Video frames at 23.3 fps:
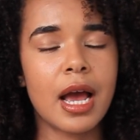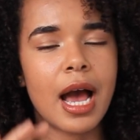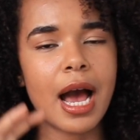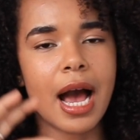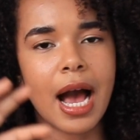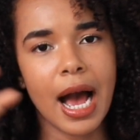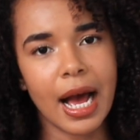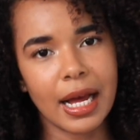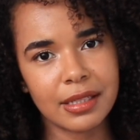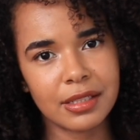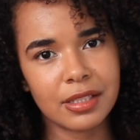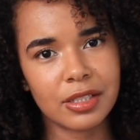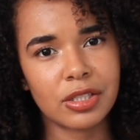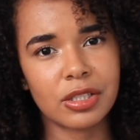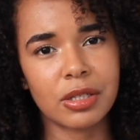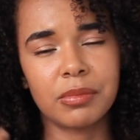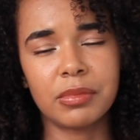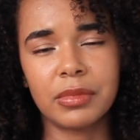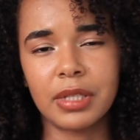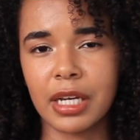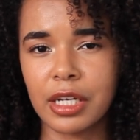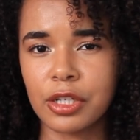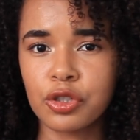add some
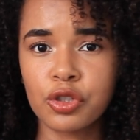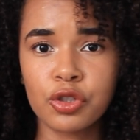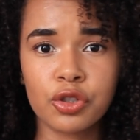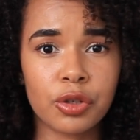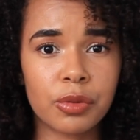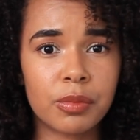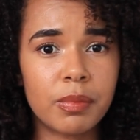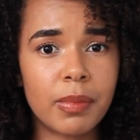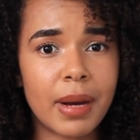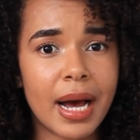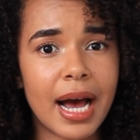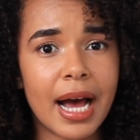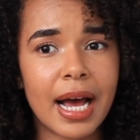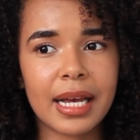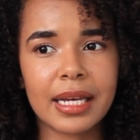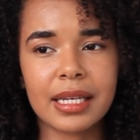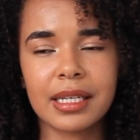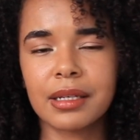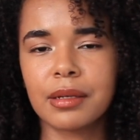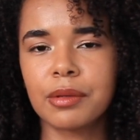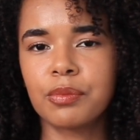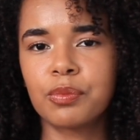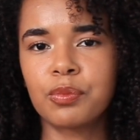texture back,
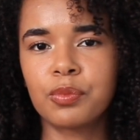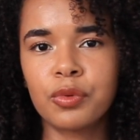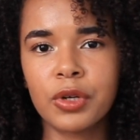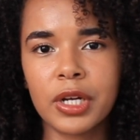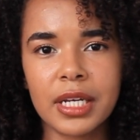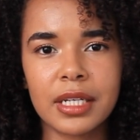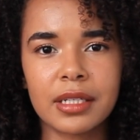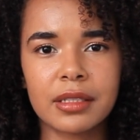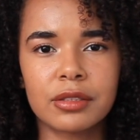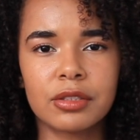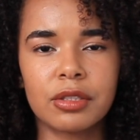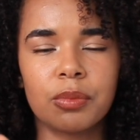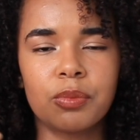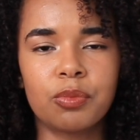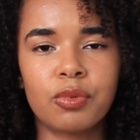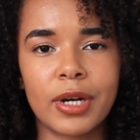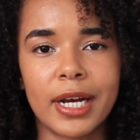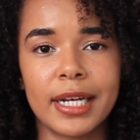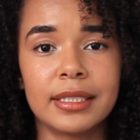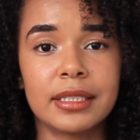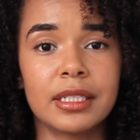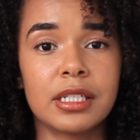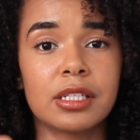bring the
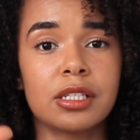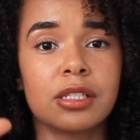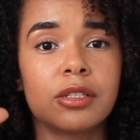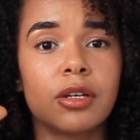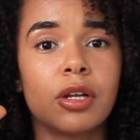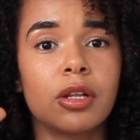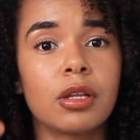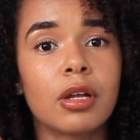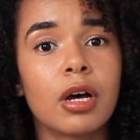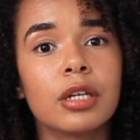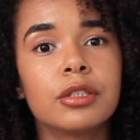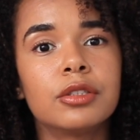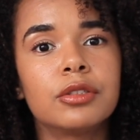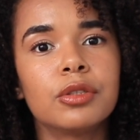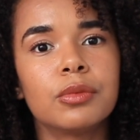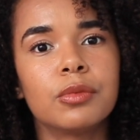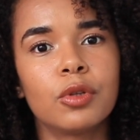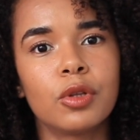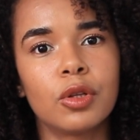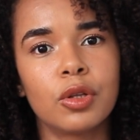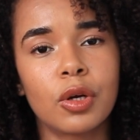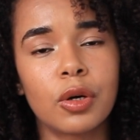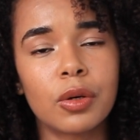brightness a lot
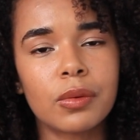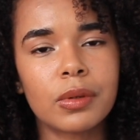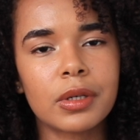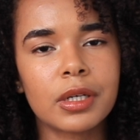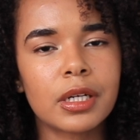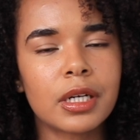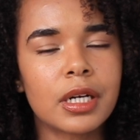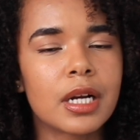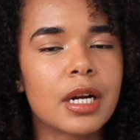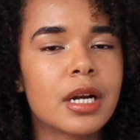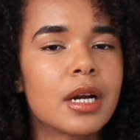lower.